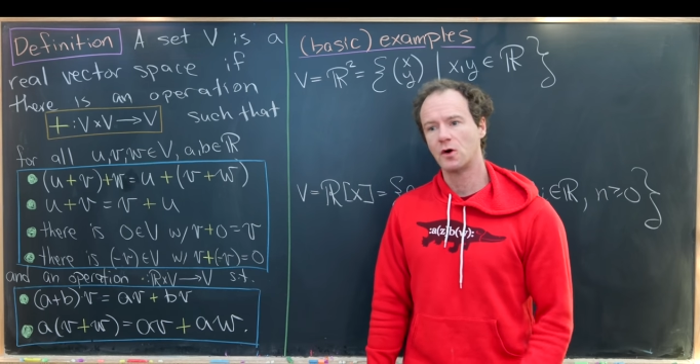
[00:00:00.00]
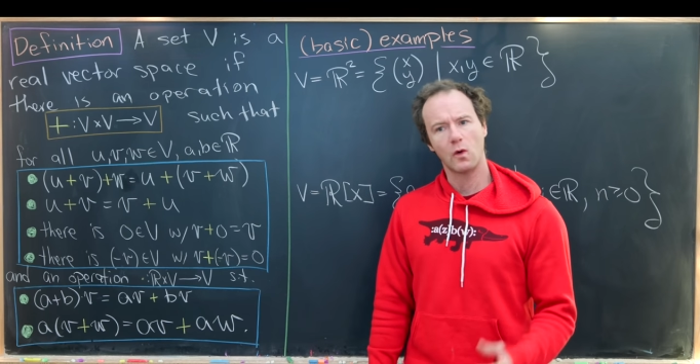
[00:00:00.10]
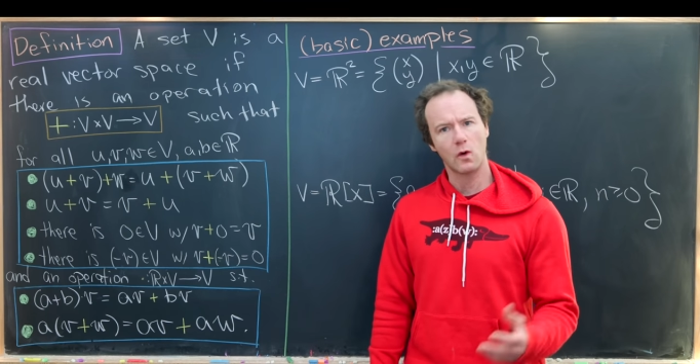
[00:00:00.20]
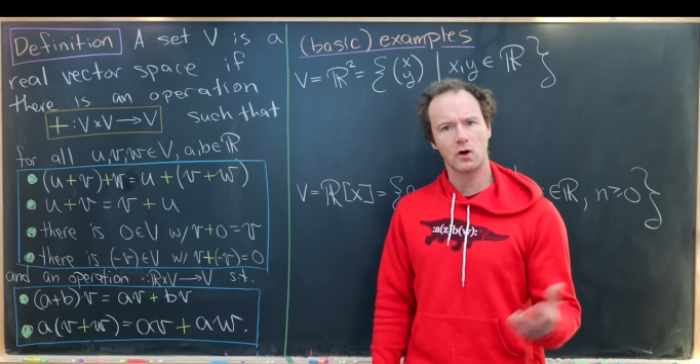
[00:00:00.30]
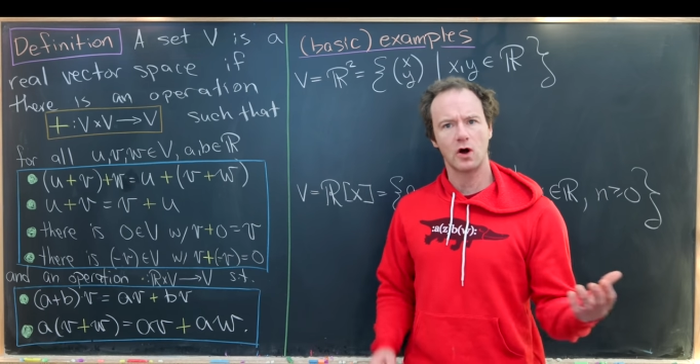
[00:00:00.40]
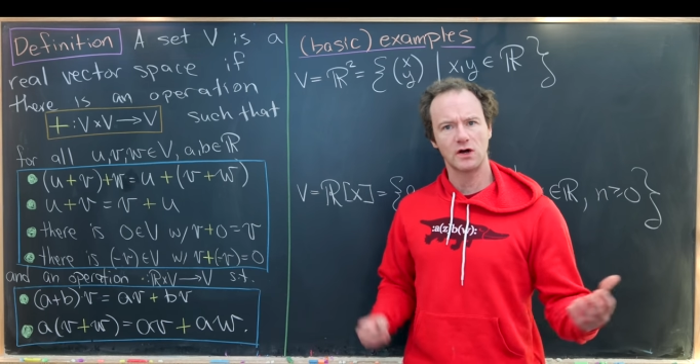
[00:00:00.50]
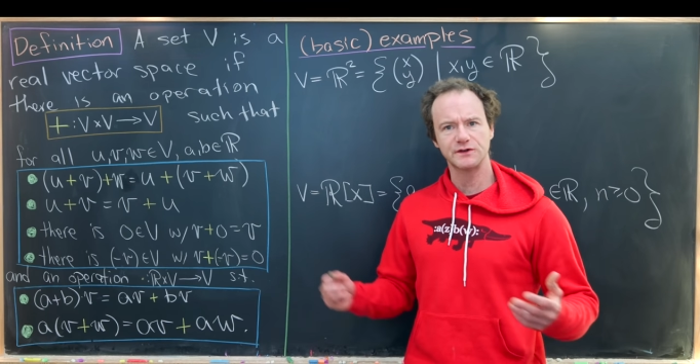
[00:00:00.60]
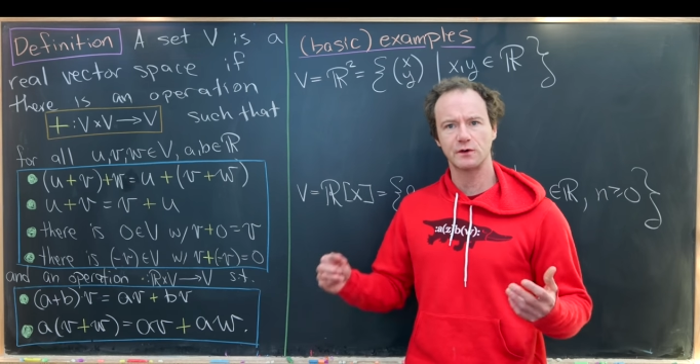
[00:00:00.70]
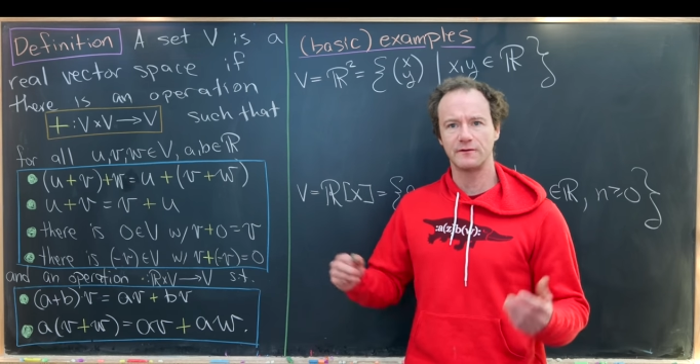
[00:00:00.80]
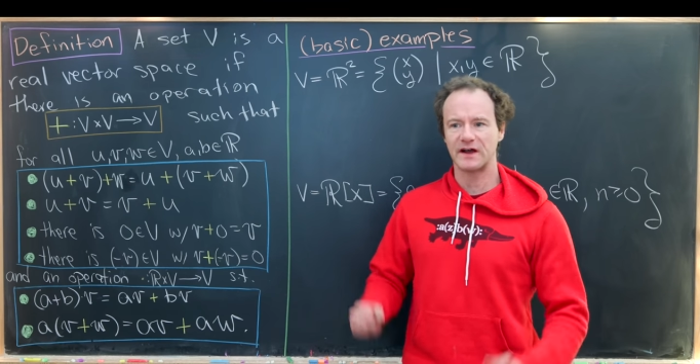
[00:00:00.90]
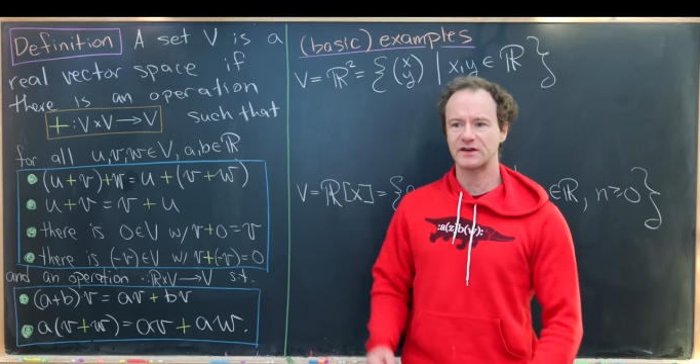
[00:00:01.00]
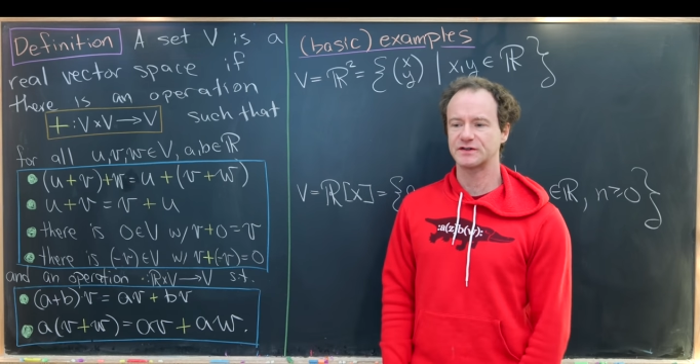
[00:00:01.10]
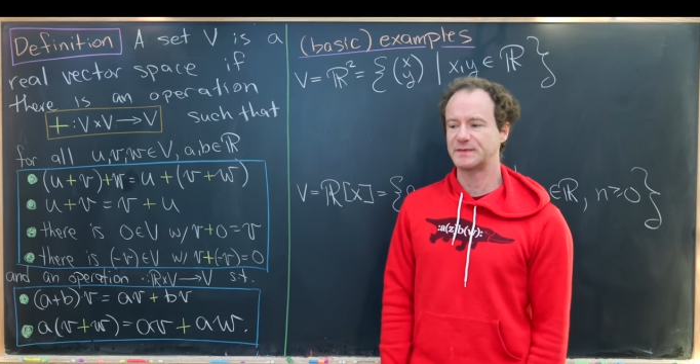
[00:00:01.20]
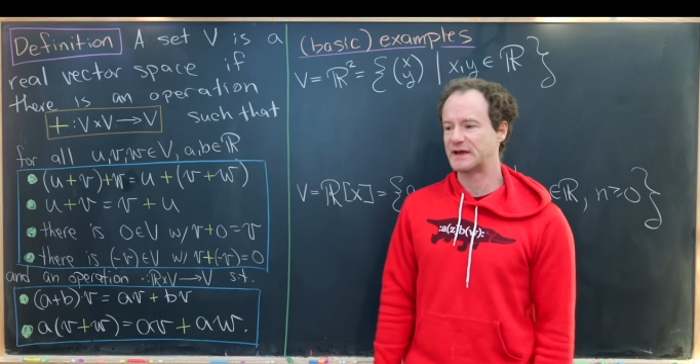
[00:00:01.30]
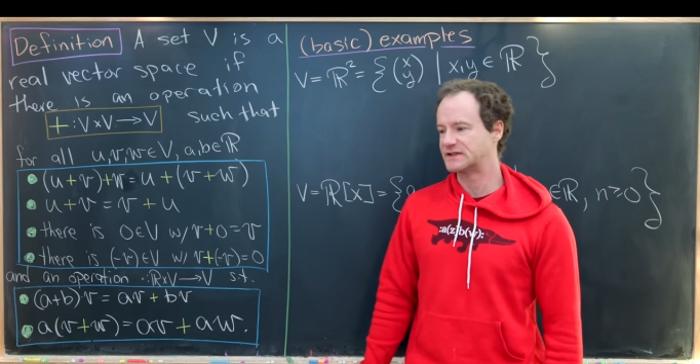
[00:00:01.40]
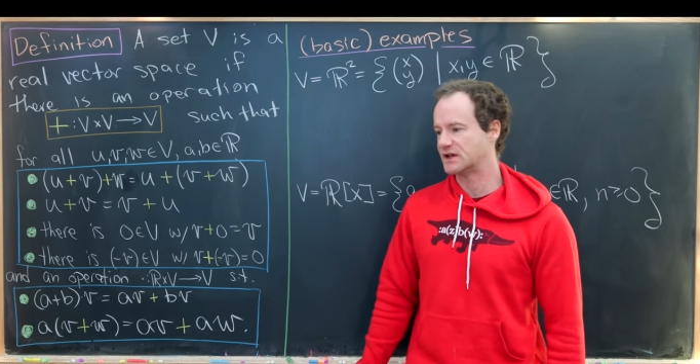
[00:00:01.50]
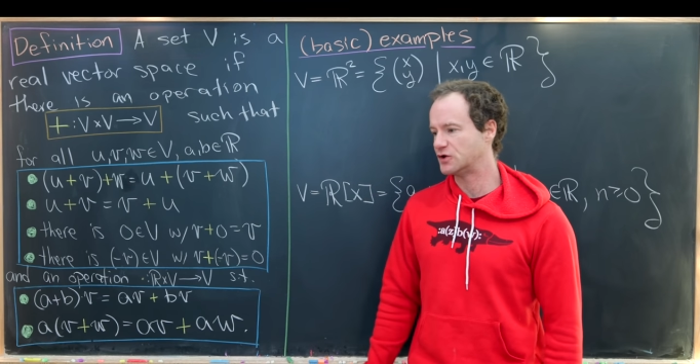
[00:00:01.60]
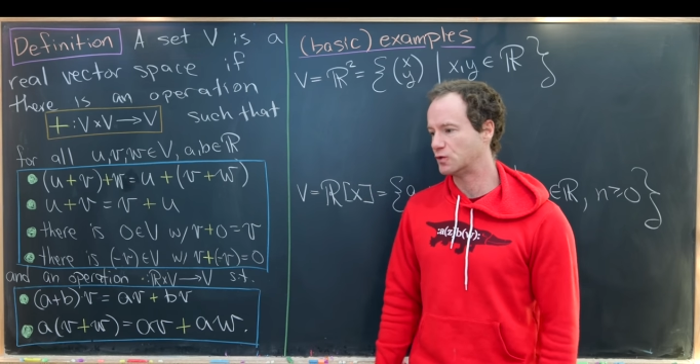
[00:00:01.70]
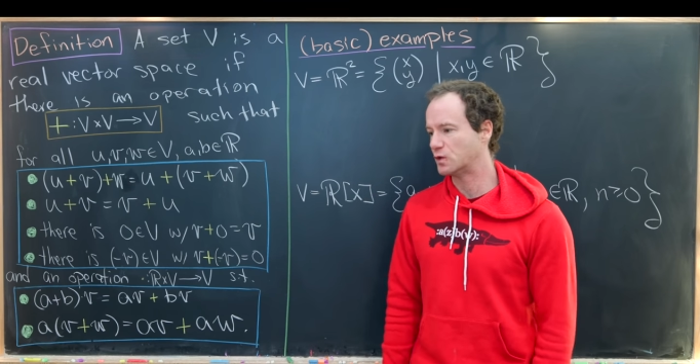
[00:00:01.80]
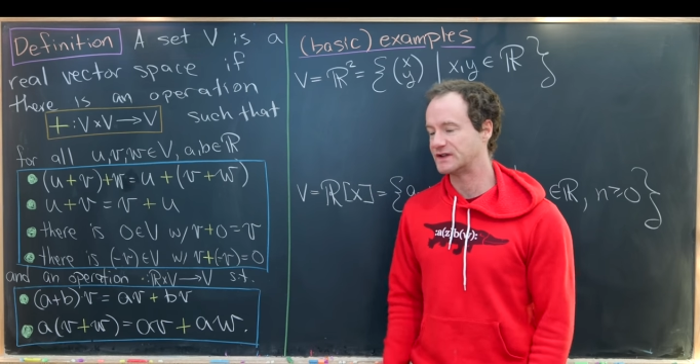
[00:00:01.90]
or also a vector space that
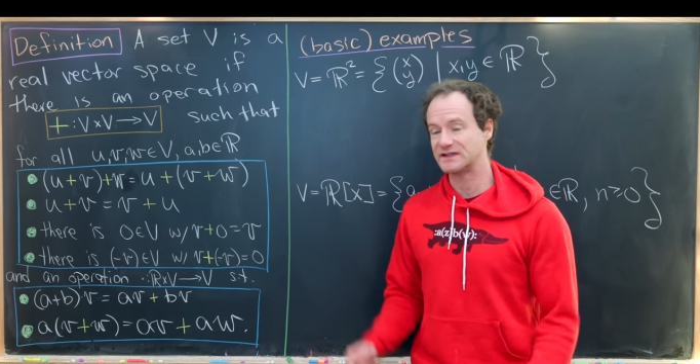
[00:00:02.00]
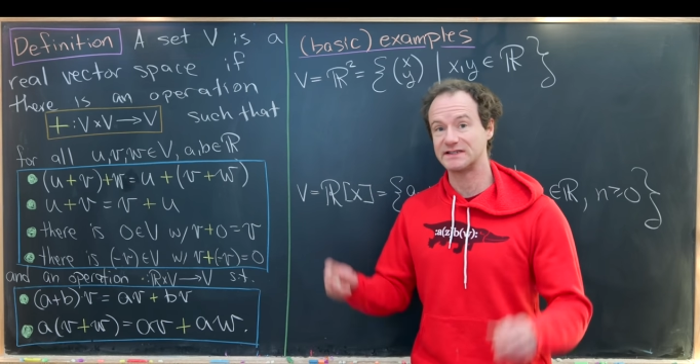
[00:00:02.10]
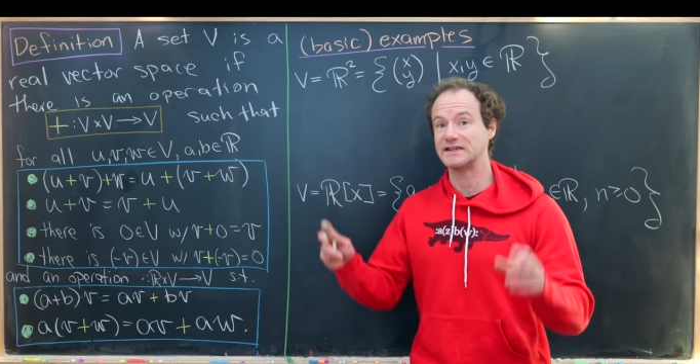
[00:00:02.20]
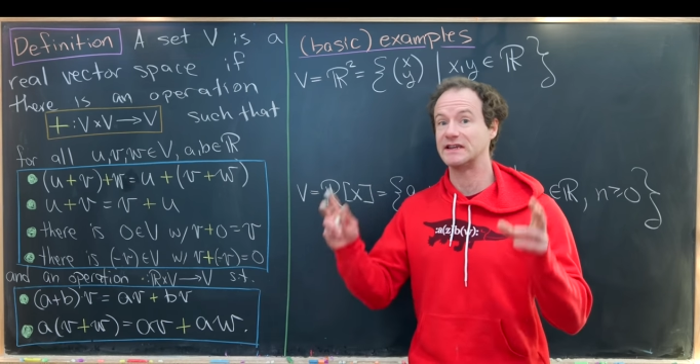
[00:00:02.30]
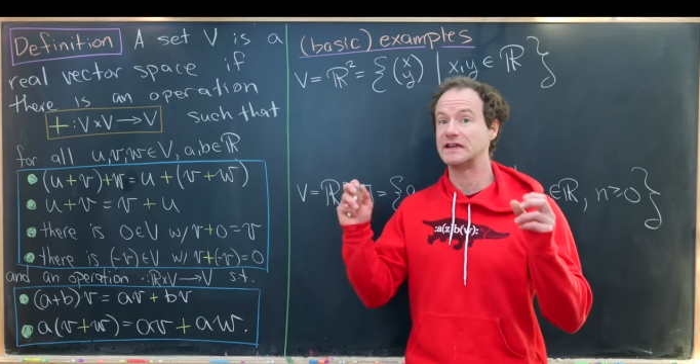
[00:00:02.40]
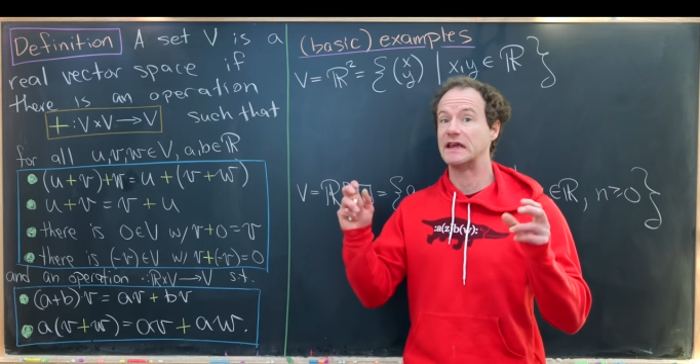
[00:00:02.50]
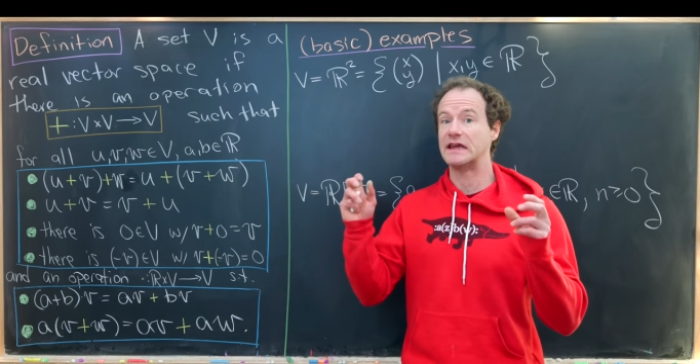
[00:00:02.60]
you wouldn't see